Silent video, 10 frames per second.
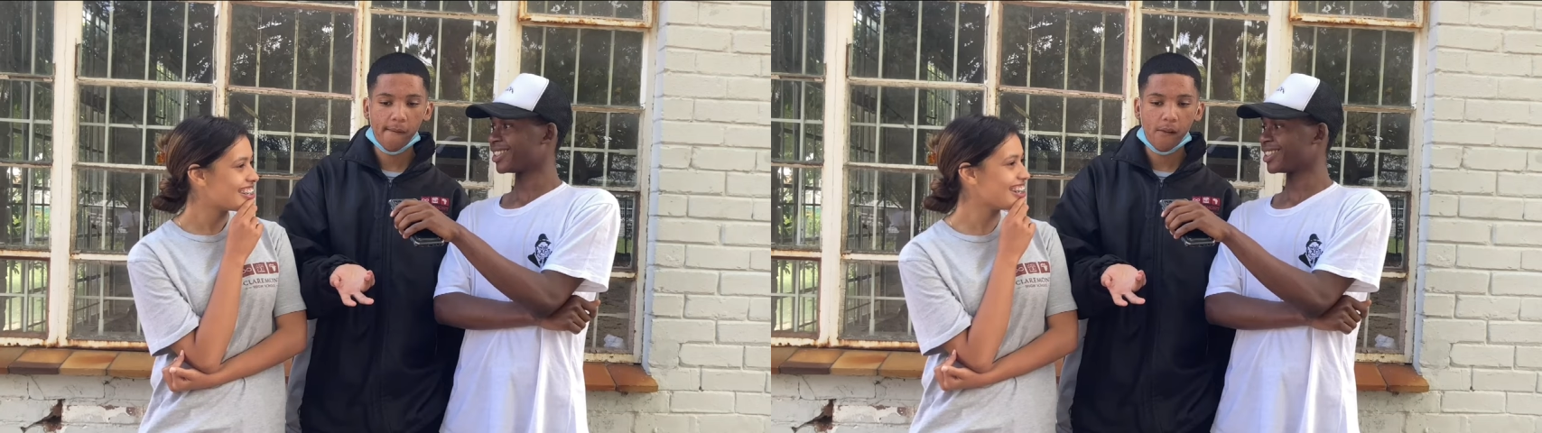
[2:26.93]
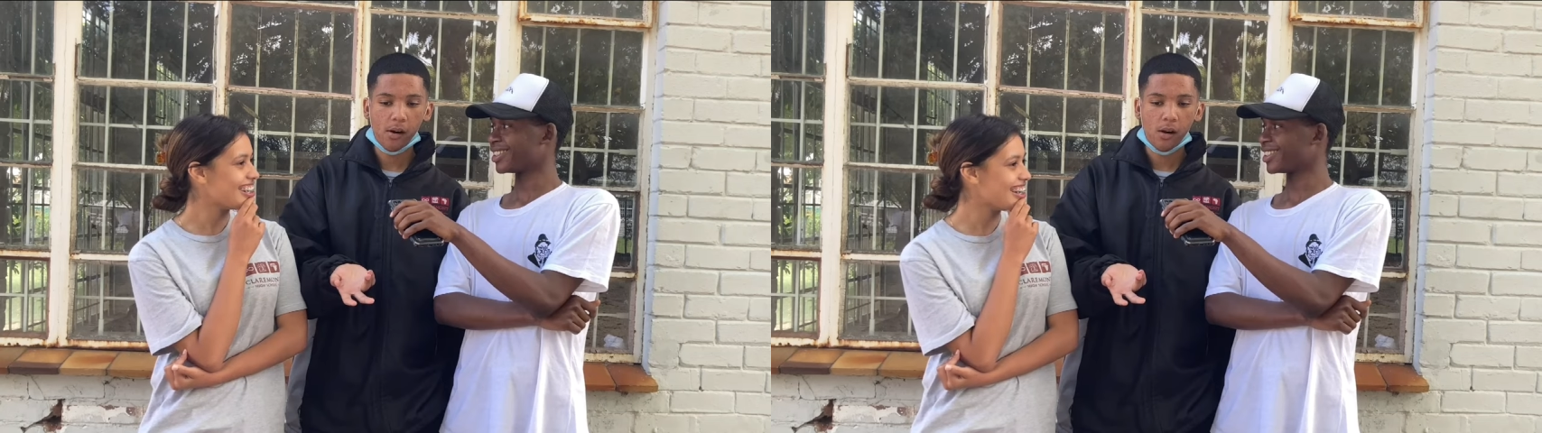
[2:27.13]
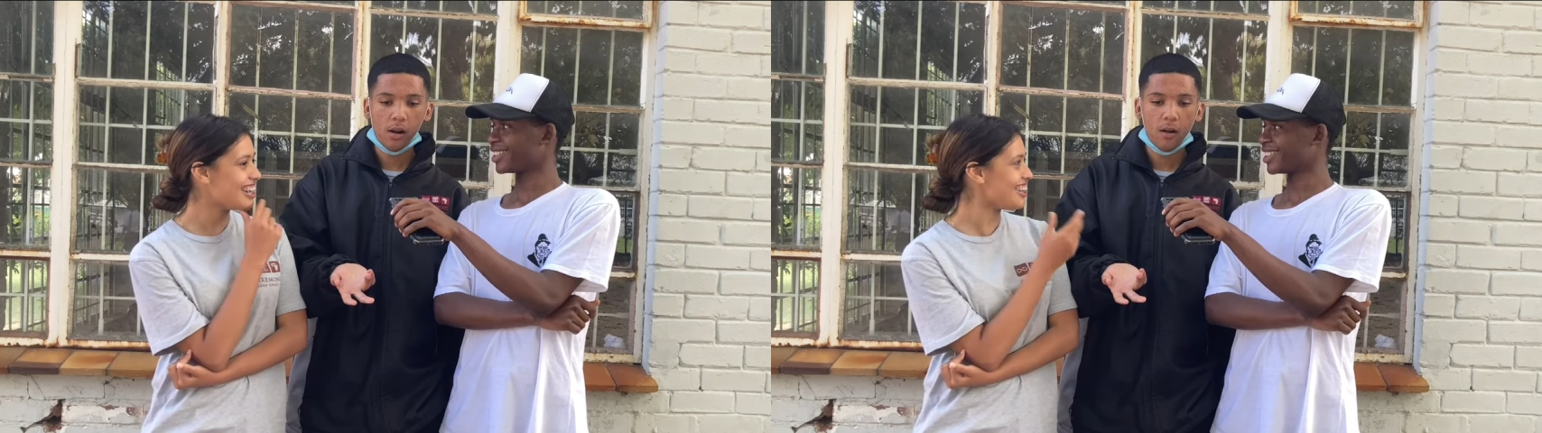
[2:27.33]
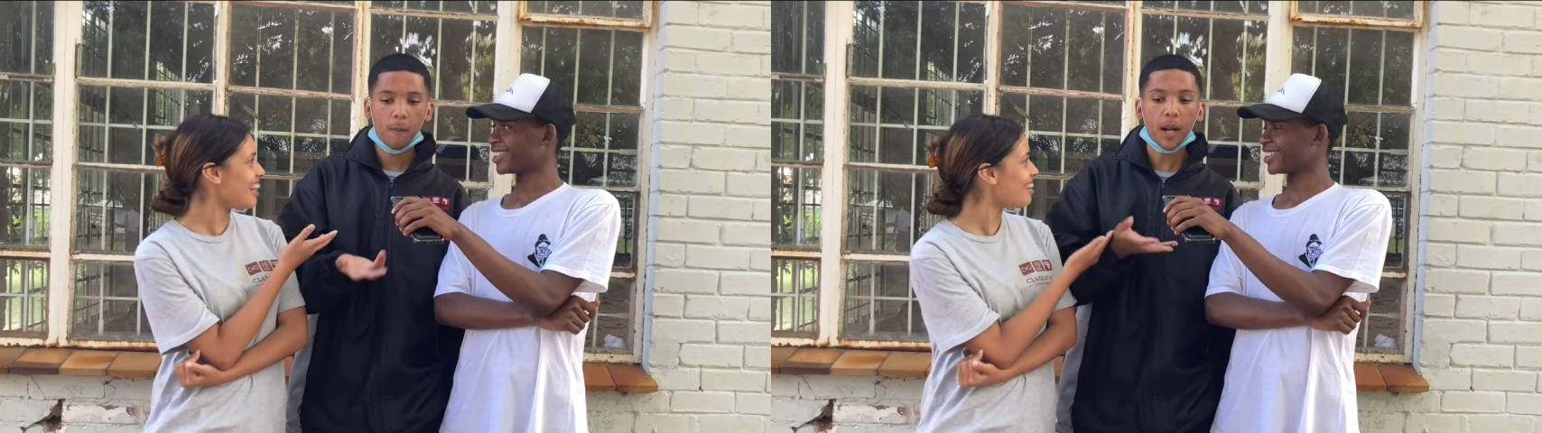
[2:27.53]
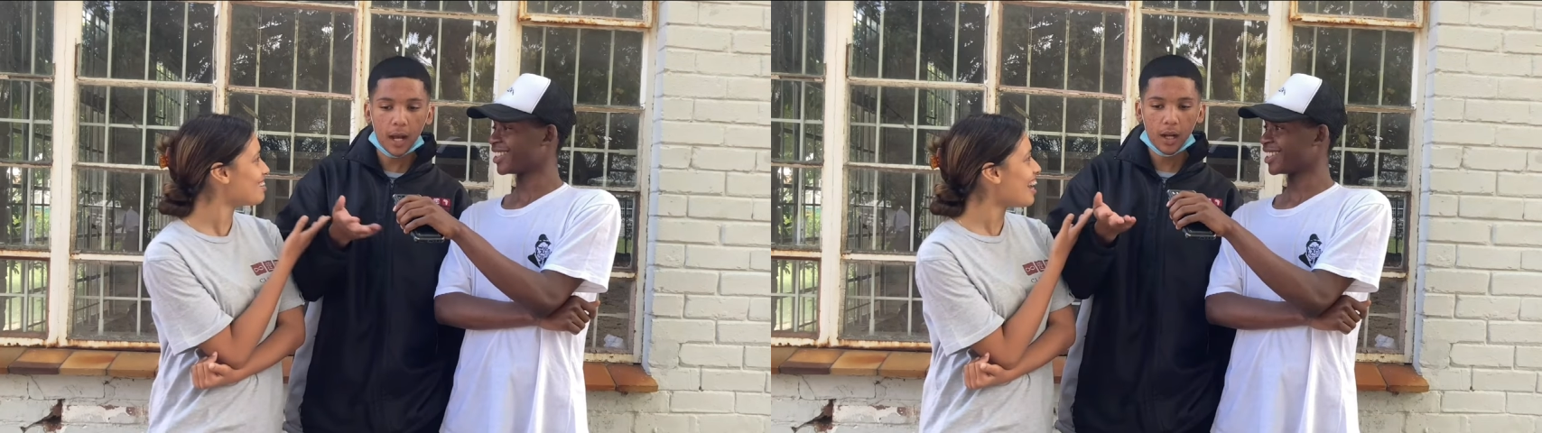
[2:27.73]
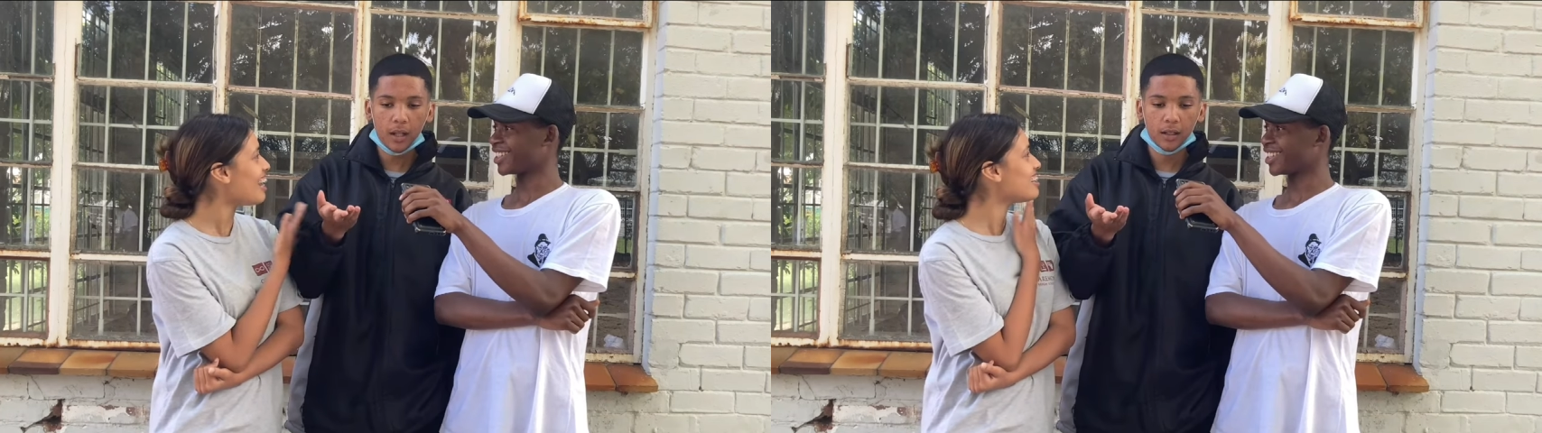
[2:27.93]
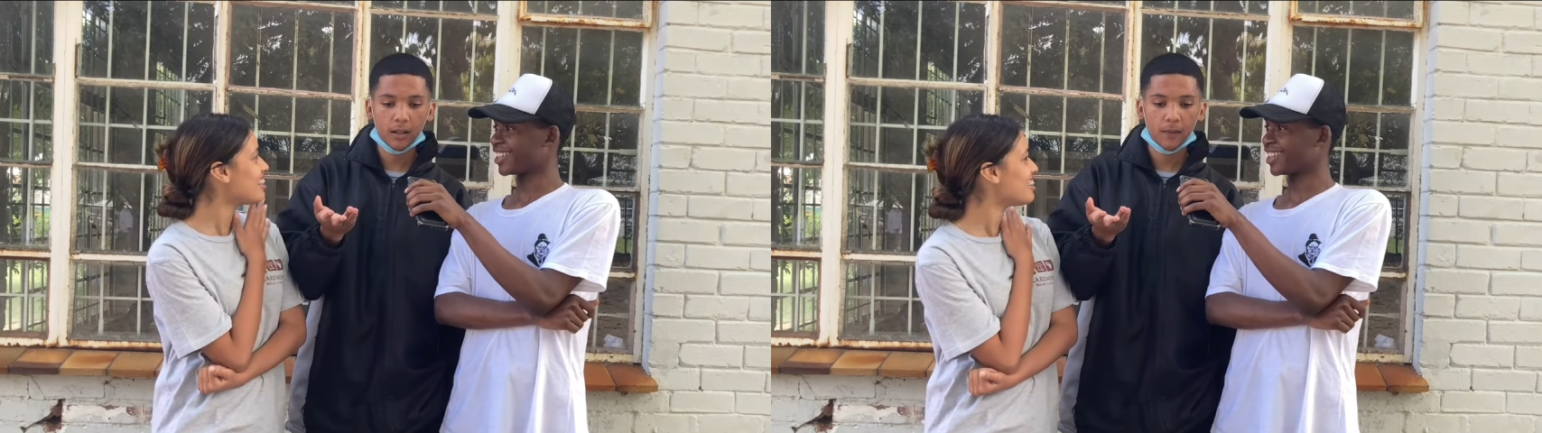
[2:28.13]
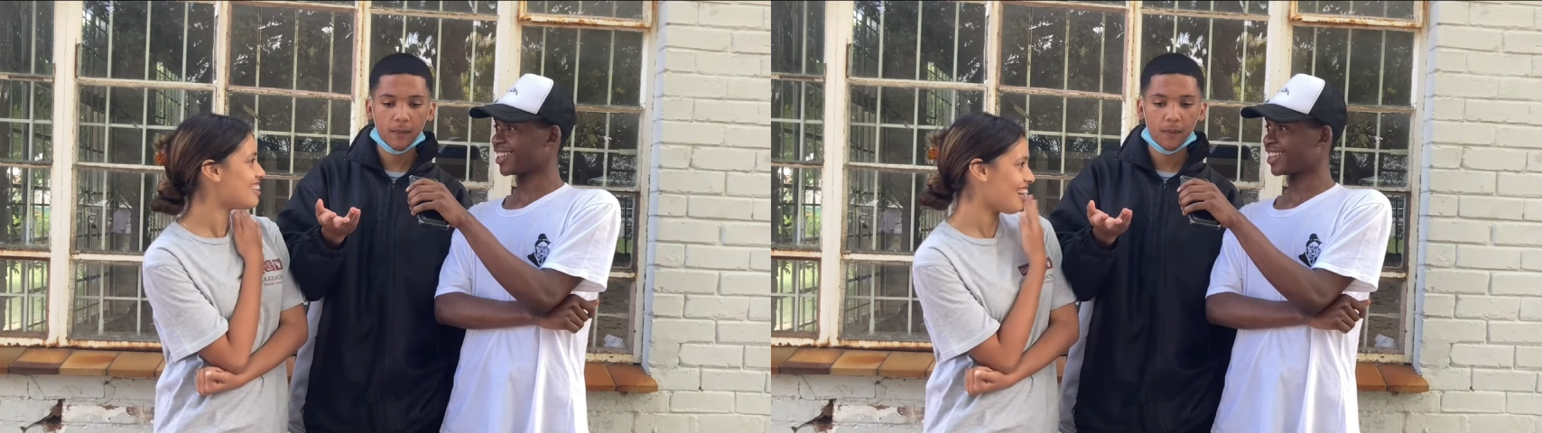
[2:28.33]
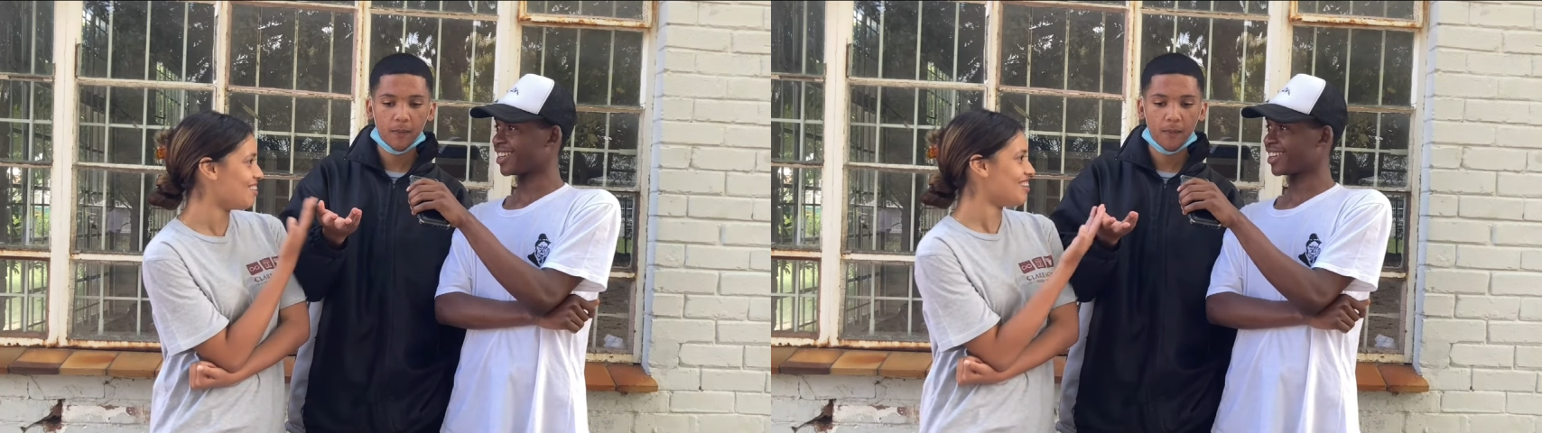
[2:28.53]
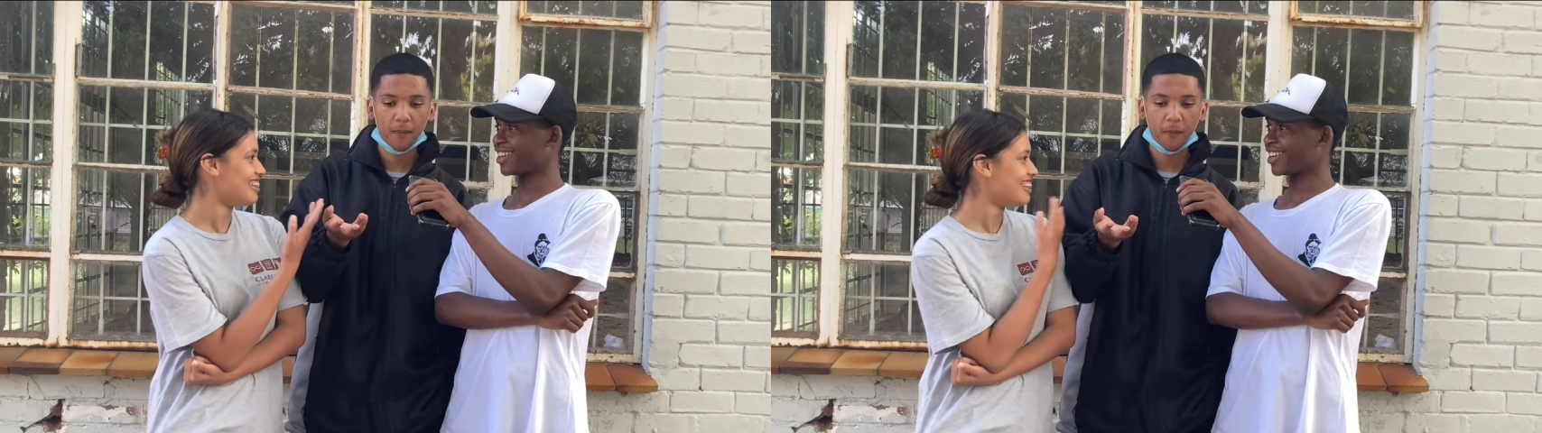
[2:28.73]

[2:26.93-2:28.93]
Speaker 1: The stone. I say the stone.